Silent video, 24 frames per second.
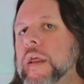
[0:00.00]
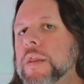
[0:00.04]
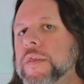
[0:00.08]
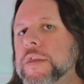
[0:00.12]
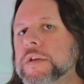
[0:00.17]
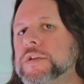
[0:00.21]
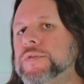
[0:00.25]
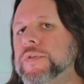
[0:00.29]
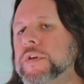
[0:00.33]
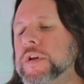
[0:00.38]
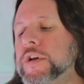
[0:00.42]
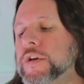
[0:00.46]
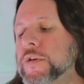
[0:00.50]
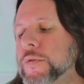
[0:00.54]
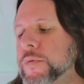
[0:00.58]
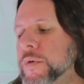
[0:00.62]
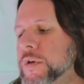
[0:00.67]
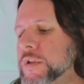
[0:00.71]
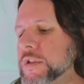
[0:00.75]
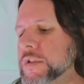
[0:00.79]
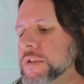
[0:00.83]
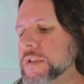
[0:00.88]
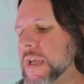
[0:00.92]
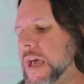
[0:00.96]
This video
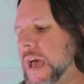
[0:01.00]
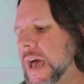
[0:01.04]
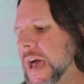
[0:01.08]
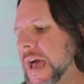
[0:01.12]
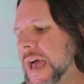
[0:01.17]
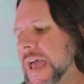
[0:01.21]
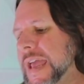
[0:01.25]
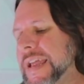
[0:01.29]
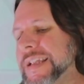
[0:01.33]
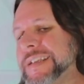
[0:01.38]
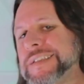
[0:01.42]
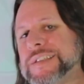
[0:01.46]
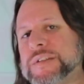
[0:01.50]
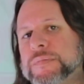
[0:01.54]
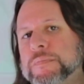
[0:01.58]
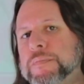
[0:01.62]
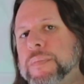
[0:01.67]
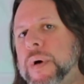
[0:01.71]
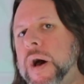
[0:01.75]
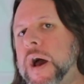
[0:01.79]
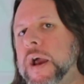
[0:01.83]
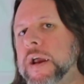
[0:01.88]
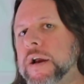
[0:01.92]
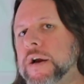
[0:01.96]
was
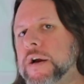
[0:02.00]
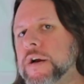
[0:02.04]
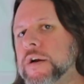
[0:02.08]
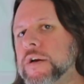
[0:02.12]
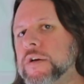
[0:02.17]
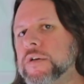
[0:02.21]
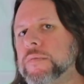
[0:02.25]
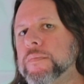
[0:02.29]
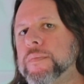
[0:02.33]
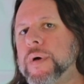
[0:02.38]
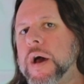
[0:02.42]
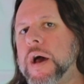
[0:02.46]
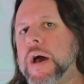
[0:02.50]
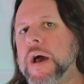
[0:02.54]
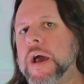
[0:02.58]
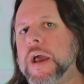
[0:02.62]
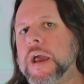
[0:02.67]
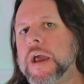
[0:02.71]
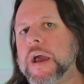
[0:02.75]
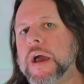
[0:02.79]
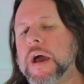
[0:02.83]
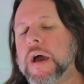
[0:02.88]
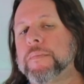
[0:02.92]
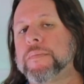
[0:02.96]
inspired
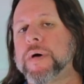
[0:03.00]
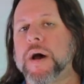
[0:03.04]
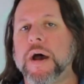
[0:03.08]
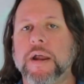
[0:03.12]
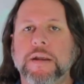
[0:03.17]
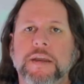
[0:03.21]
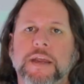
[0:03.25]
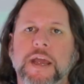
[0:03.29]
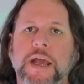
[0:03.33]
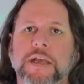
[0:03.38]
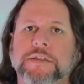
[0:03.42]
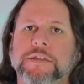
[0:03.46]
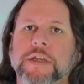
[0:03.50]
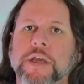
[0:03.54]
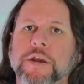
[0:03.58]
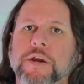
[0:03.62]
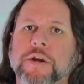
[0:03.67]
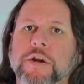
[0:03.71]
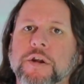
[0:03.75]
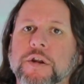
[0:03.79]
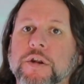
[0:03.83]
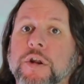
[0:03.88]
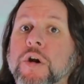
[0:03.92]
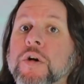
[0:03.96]
by a podcast I
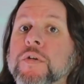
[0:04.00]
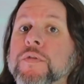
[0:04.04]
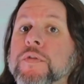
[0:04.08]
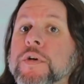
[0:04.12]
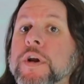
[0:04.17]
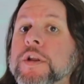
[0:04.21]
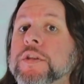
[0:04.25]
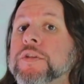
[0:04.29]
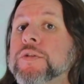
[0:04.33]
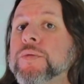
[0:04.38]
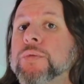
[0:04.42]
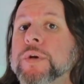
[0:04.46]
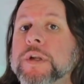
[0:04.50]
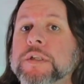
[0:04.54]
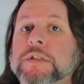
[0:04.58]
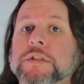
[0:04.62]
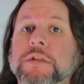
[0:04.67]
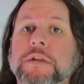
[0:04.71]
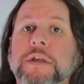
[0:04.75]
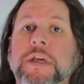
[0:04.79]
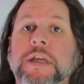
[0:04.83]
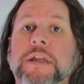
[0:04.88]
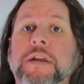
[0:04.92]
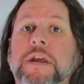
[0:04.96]
heard over at the
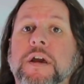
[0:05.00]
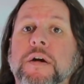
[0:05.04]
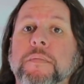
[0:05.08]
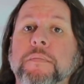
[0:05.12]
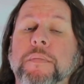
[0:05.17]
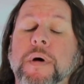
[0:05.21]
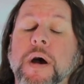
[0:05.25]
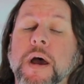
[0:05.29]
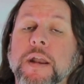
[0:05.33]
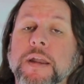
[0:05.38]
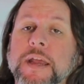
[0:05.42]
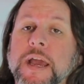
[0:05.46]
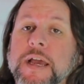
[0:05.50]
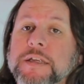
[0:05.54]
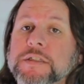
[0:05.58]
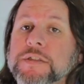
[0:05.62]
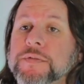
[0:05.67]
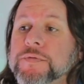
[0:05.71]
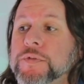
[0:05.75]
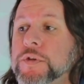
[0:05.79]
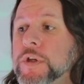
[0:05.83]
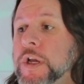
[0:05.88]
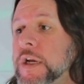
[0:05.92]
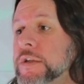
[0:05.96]
Rental Income Podcast.
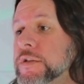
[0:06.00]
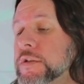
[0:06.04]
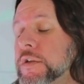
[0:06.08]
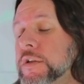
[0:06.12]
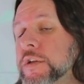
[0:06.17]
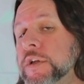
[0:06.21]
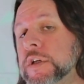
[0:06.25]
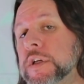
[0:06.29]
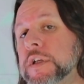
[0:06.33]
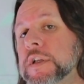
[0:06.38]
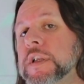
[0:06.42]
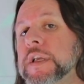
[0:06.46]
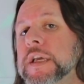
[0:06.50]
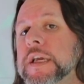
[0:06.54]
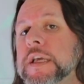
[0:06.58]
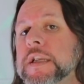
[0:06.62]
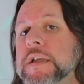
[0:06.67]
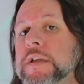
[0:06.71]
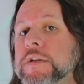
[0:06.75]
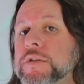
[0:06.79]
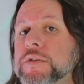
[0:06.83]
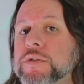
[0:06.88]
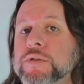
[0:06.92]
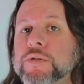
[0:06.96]
If you guys are looking to get
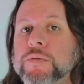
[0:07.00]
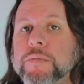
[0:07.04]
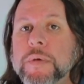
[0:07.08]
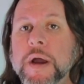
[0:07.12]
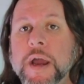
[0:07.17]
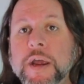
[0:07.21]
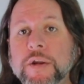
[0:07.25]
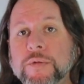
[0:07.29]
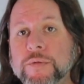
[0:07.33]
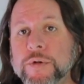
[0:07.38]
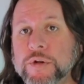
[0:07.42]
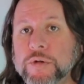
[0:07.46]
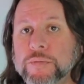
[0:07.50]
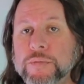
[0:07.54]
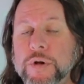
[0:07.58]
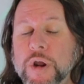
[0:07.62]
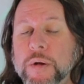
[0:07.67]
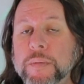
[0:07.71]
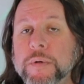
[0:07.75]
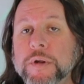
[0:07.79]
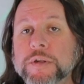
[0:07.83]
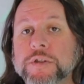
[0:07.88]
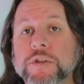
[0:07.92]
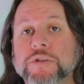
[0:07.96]
into buying rental
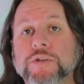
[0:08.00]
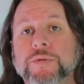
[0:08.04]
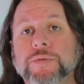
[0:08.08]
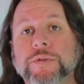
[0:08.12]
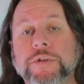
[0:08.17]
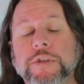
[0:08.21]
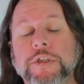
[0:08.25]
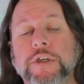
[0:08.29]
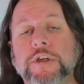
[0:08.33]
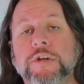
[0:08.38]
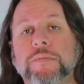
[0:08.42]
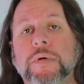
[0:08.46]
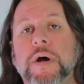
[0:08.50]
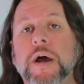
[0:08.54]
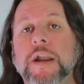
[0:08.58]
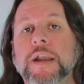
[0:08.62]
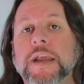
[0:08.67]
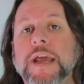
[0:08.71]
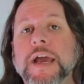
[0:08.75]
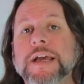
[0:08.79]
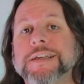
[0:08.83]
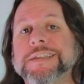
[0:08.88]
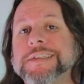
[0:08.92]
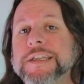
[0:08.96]
properties, it's a really good
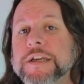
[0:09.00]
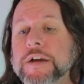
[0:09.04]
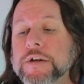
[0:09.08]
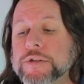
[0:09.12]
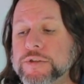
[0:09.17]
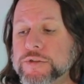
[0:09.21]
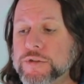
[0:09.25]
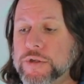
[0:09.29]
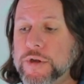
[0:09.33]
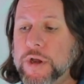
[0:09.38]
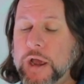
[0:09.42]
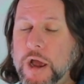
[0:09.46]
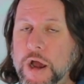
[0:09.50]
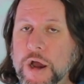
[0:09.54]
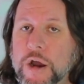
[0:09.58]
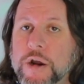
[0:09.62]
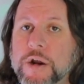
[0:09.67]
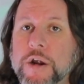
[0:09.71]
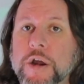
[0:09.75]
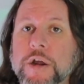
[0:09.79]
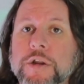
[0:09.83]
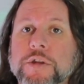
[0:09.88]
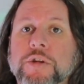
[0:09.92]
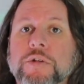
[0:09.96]
podcast. They also
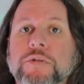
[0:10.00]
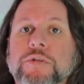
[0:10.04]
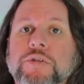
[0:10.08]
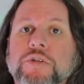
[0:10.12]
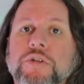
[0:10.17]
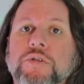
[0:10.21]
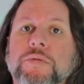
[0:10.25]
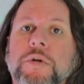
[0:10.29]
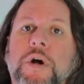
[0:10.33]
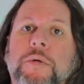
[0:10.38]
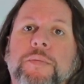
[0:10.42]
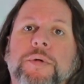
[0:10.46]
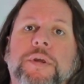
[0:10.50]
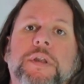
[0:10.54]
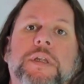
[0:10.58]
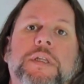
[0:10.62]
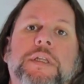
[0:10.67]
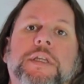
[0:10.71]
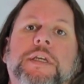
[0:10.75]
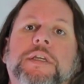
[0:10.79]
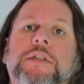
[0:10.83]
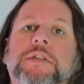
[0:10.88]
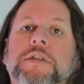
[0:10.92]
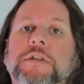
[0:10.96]
are on YouTube. I'll put a
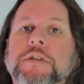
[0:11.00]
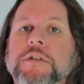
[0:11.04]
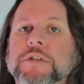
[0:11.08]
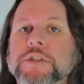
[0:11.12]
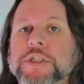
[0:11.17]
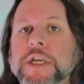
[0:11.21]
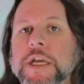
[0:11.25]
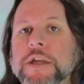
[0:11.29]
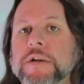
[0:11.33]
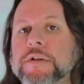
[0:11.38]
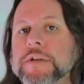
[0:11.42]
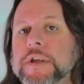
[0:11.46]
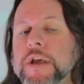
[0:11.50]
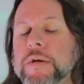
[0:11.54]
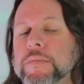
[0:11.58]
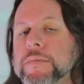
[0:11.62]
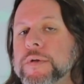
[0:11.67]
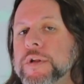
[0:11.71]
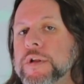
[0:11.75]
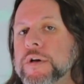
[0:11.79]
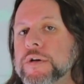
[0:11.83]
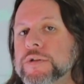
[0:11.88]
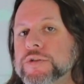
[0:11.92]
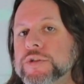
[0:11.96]
link to their channel down
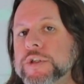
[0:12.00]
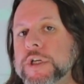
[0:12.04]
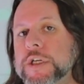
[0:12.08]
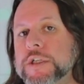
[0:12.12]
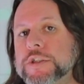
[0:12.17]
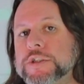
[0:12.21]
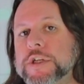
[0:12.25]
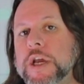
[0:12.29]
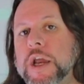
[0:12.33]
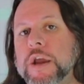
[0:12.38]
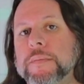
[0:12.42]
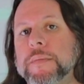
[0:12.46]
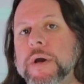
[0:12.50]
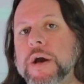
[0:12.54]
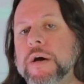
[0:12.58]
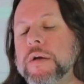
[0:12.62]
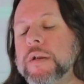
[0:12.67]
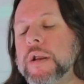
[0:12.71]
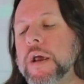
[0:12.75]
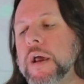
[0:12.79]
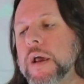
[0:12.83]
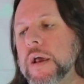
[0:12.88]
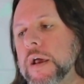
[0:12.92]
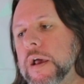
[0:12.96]
below so you can check them
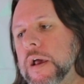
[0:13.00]
out.